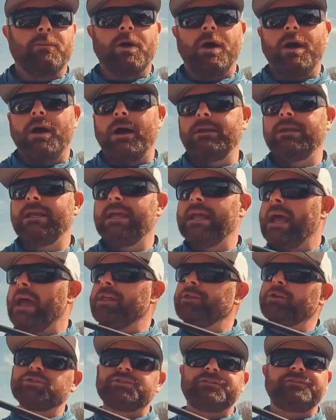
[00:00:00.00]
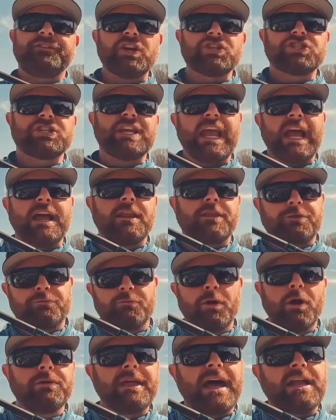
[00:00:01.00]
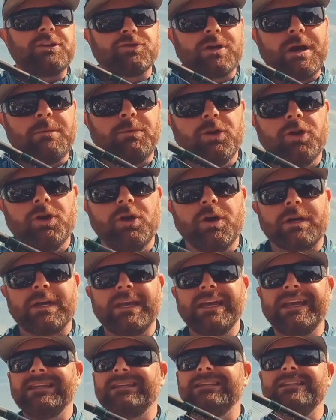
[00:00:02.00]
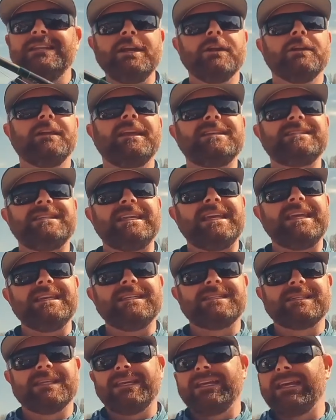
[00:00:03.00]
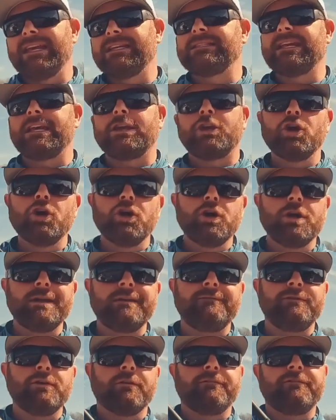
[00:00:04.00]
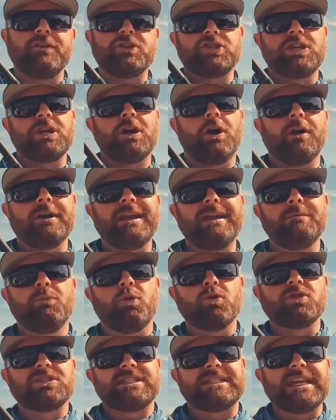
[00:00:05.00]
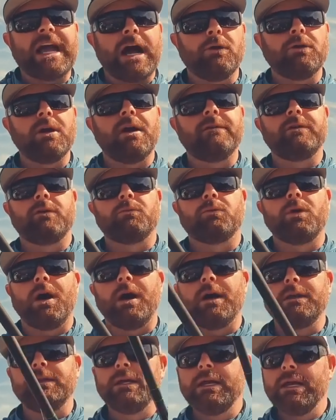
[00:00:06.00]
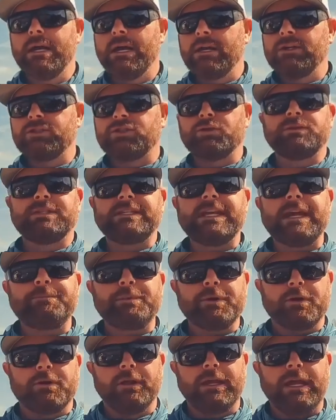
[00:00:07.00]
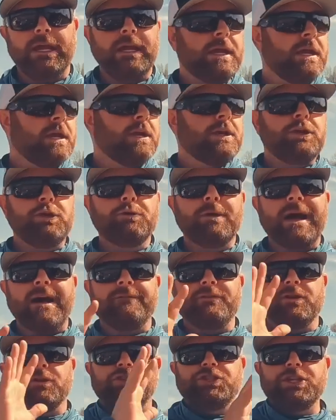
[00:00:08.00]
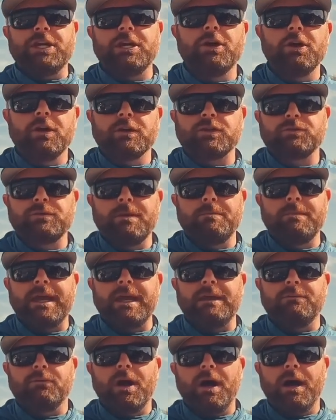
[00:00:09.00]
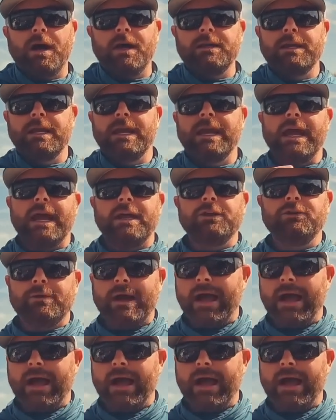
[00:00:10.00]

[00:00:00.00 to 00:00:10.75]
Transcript: rod. And those fish can't throw that treble hook nearly as easily as they could if you're fishing on a more stout of a rod. So typically you have your jig hook swim bait rod and you